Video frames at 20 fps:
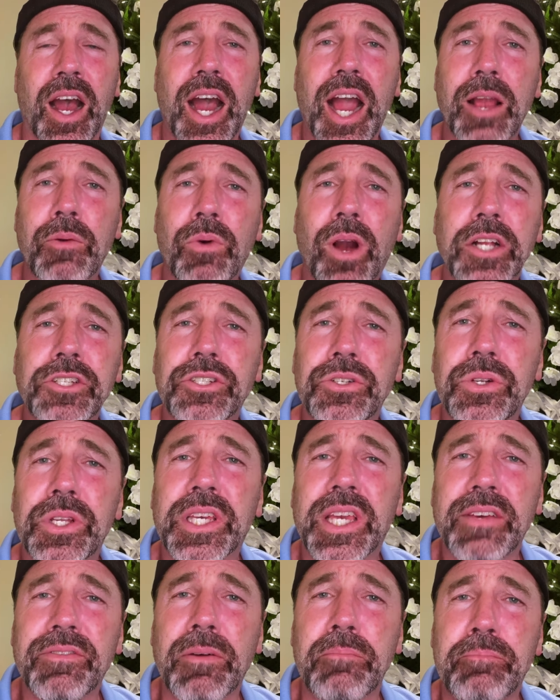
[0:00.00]
I want you to
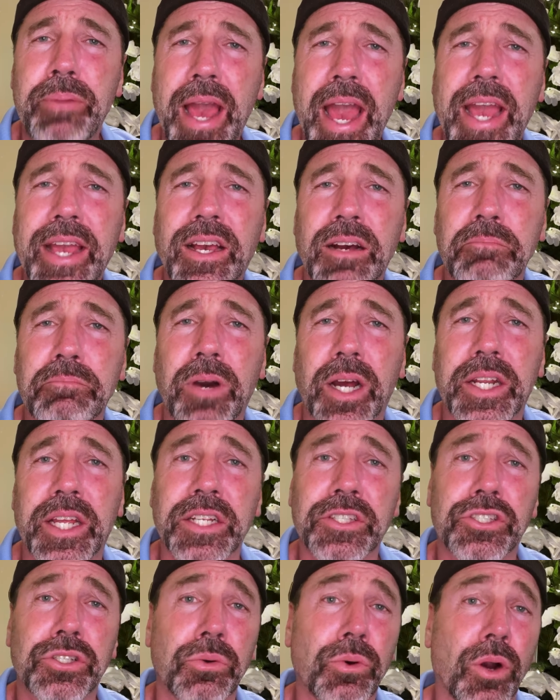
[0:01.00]
give a bag of
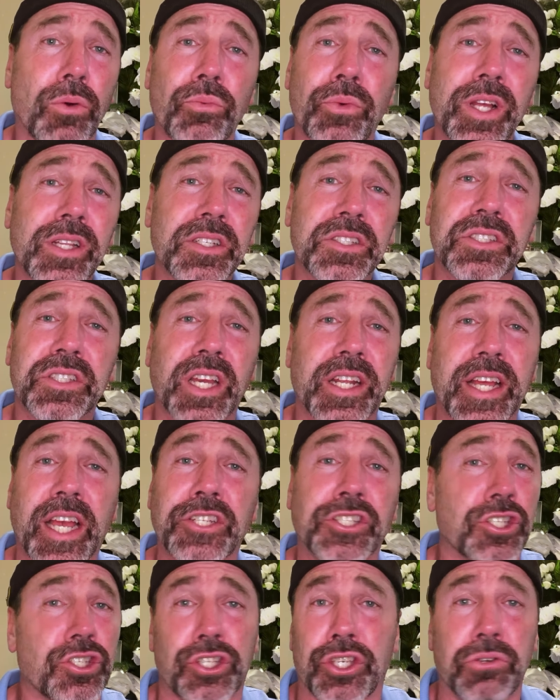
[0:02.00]
money to a real estate
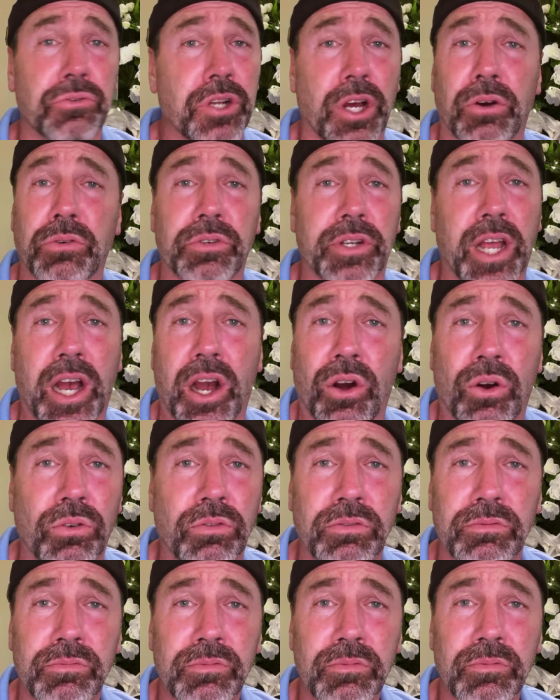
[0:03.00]
agent you don't
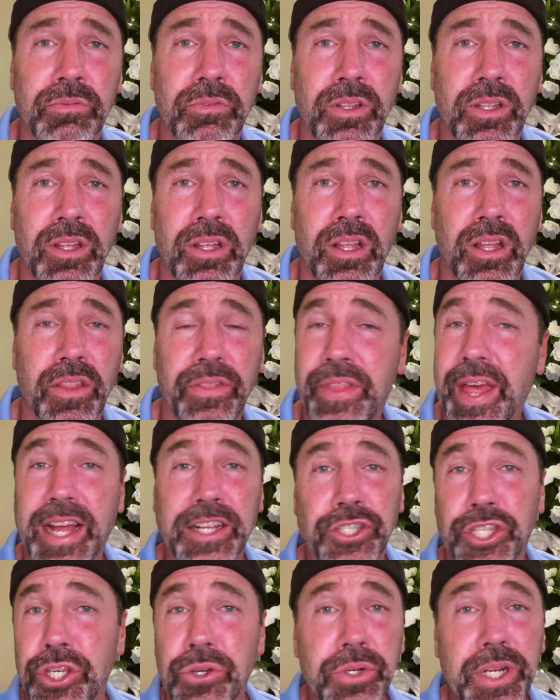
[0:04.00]
know,
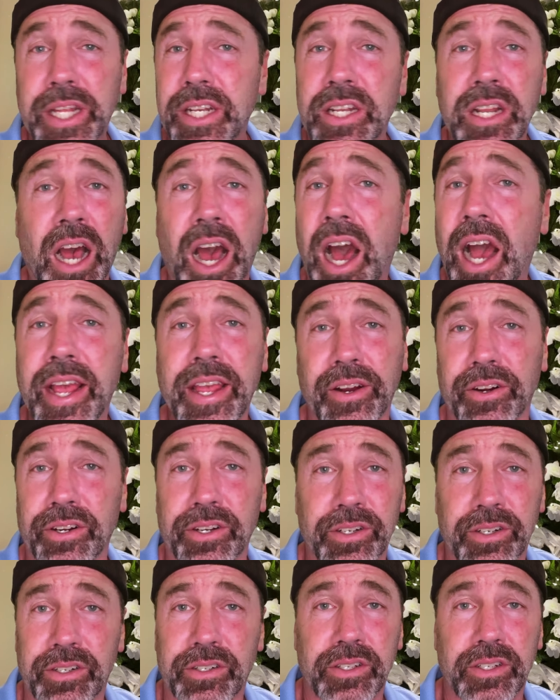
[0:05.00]
that you didn't
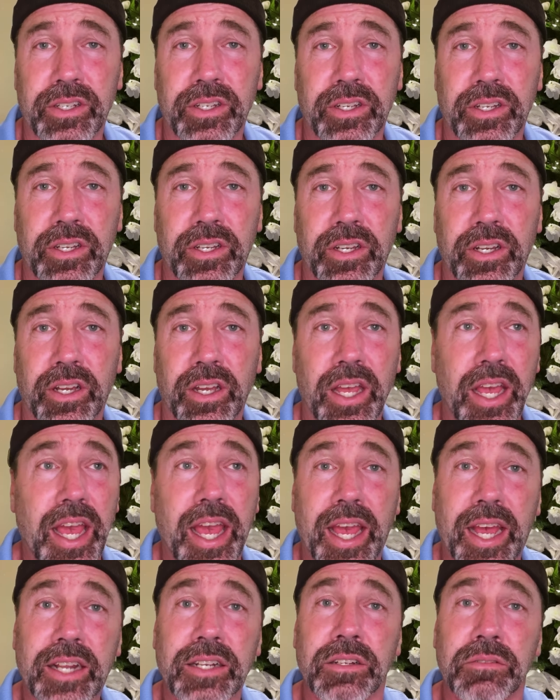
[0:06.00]
hire,
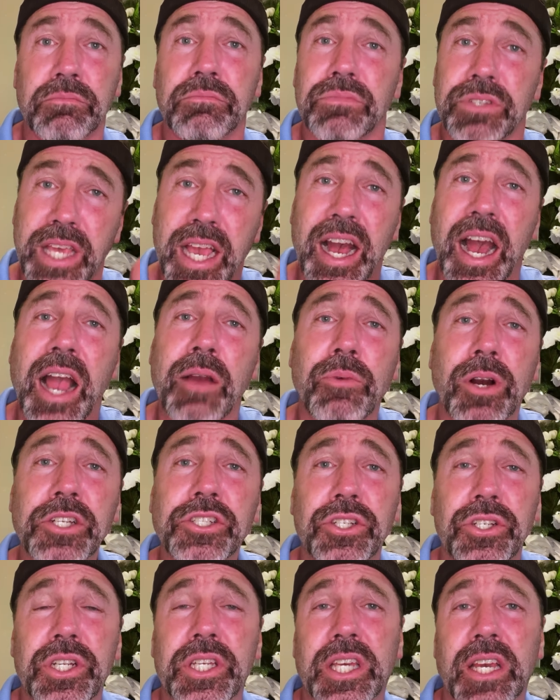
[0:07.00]
and yeah, I
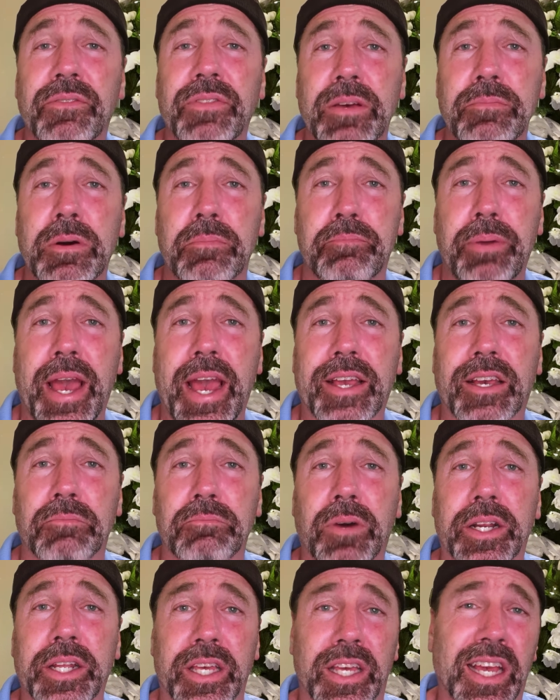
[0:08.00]
want you to give them a bag of
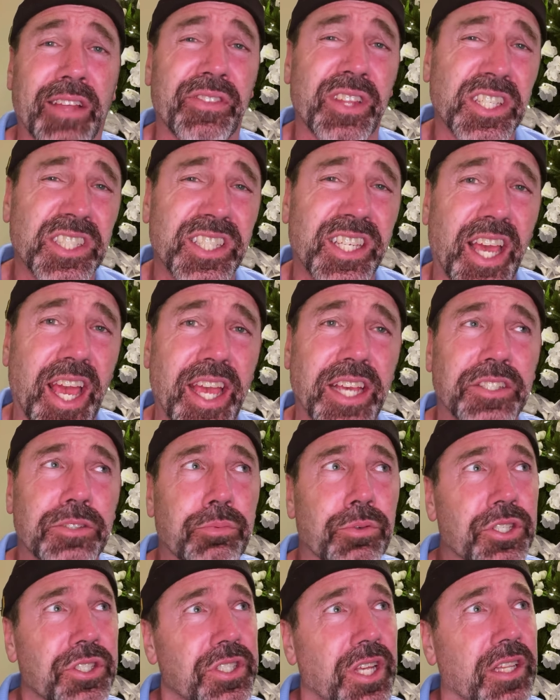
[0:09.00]
money. In this case,
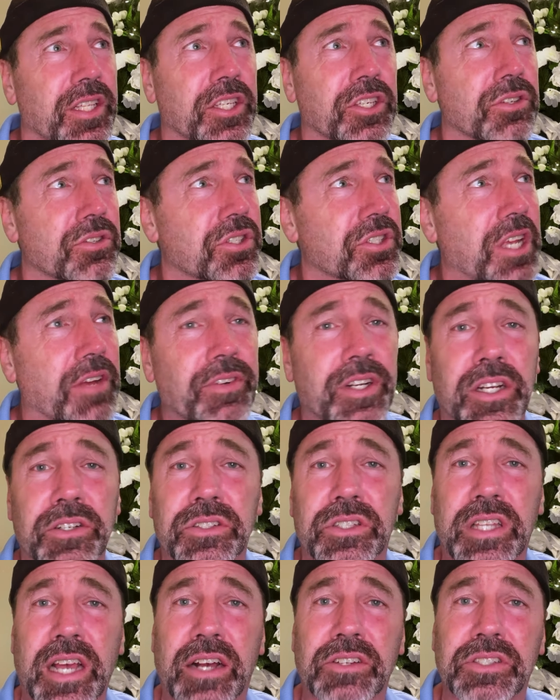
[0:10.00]
we're selling your
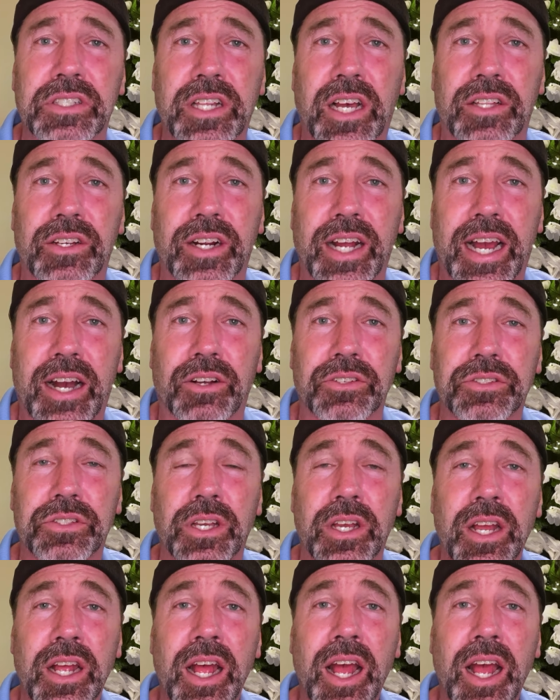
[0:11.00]
$700,000 house.
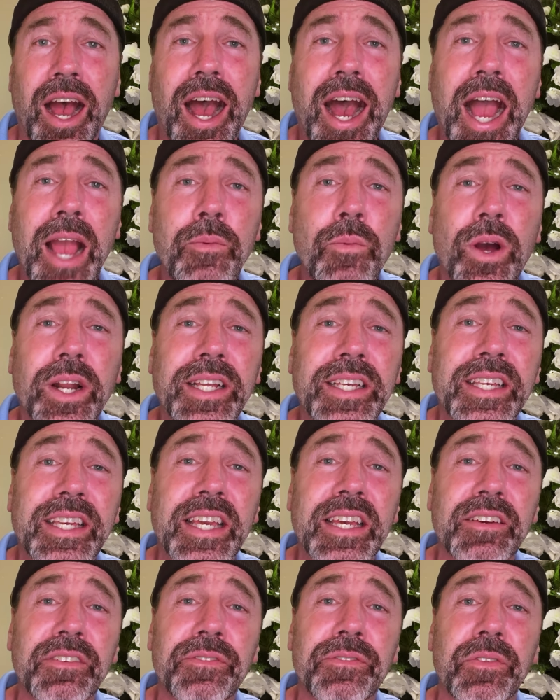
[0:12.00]
I want to
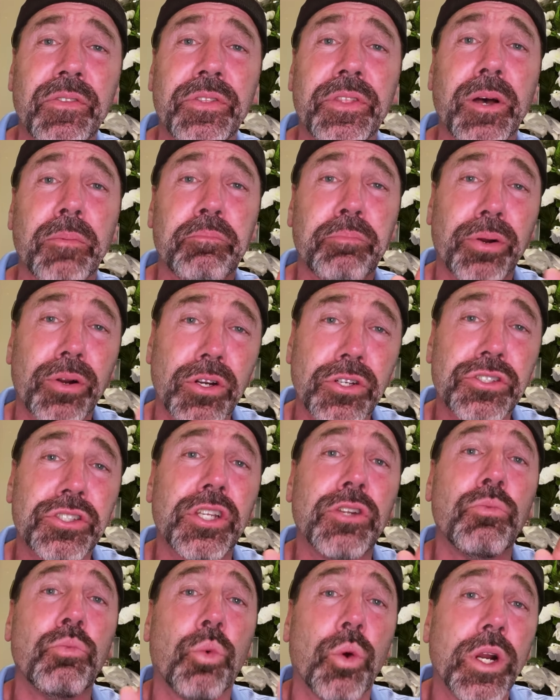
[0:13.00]
give the
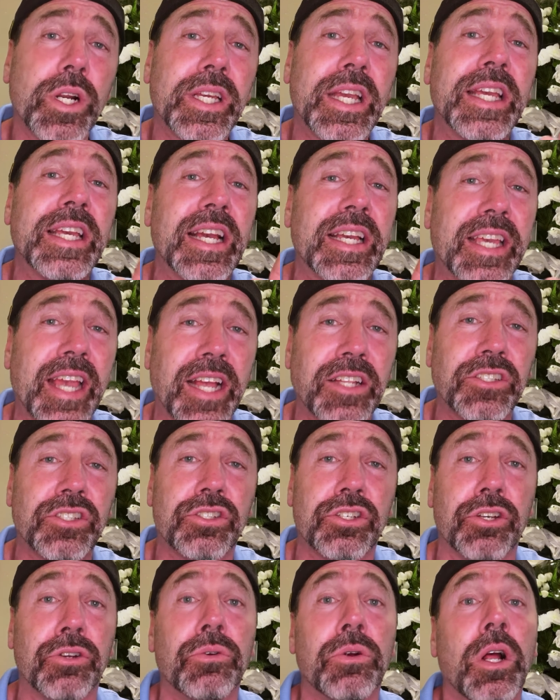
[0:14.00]
person working
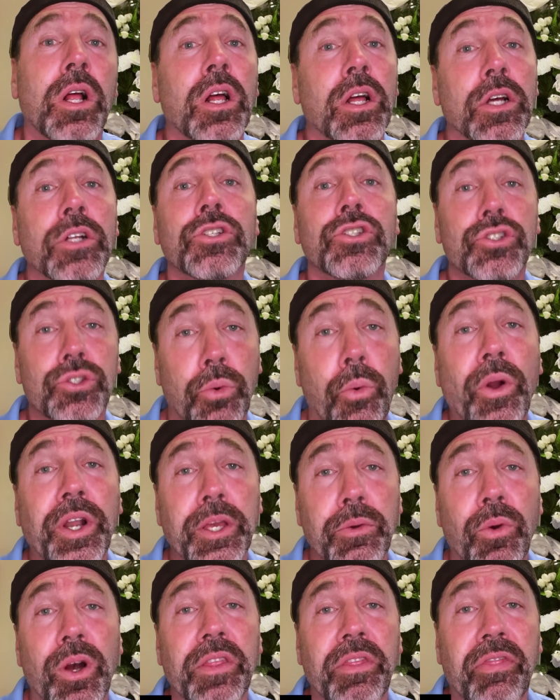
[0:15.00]
against you
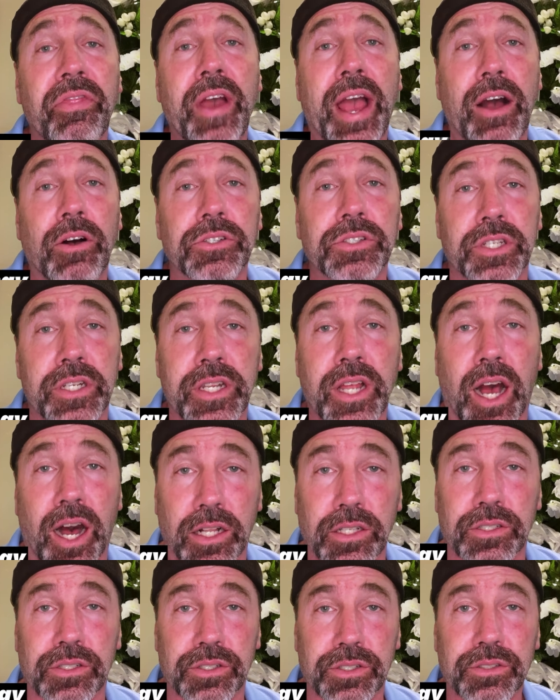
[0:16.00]

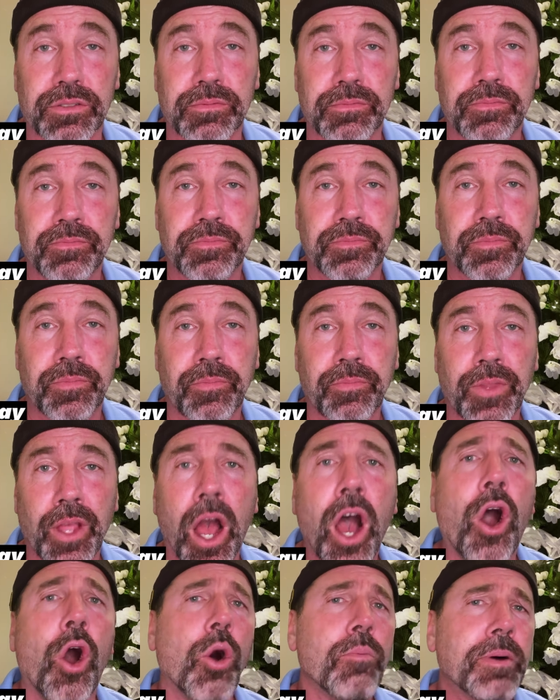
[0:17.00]
$21,000.
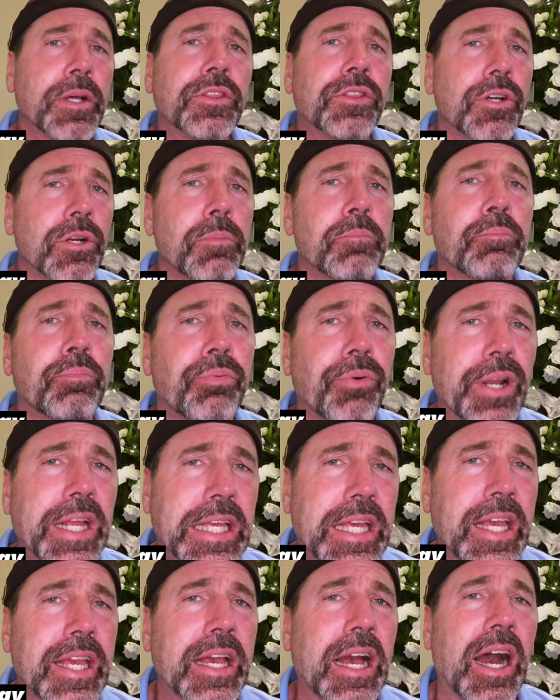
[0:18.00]
Oh, but they're
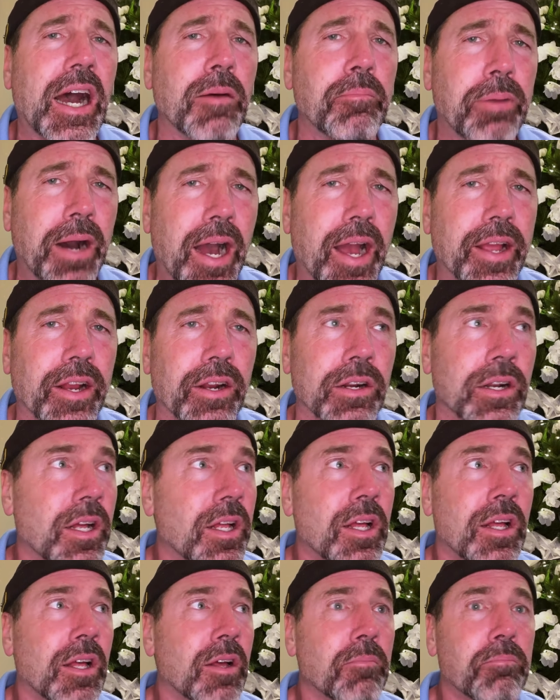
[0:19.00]
bringing a buyer.
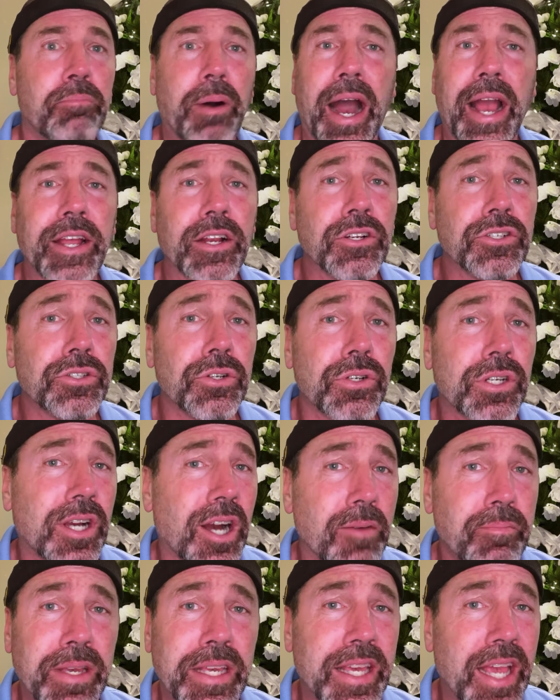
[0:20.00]
Buyers are
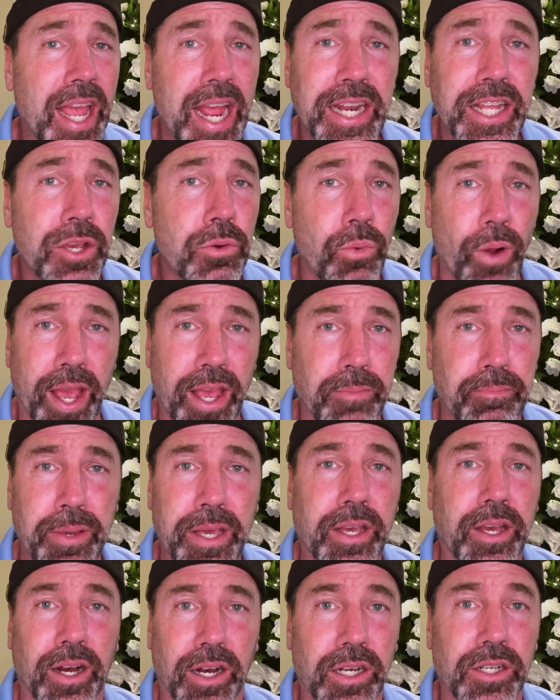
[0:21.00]
coming anyway
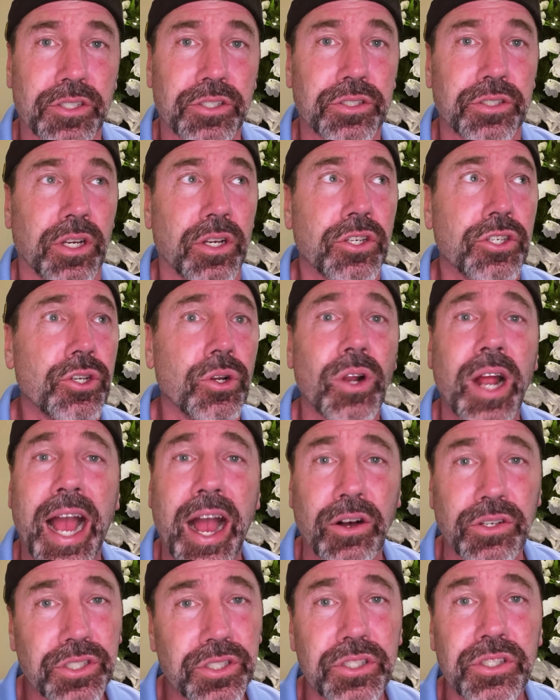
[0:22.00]
because your
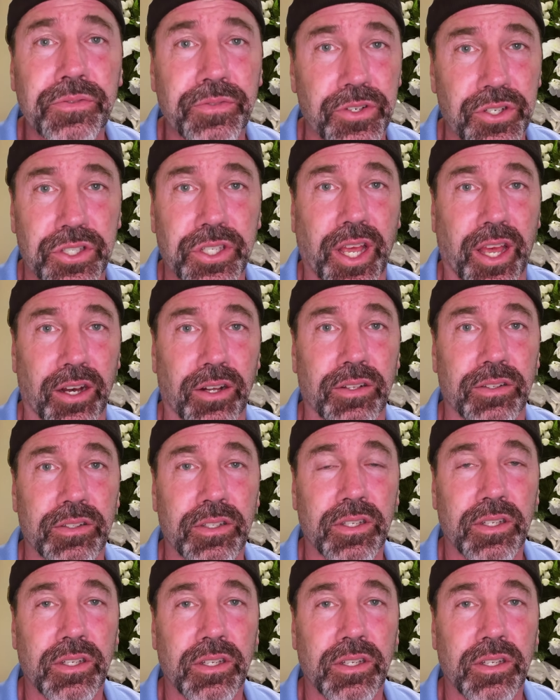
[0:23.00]
house is for sale.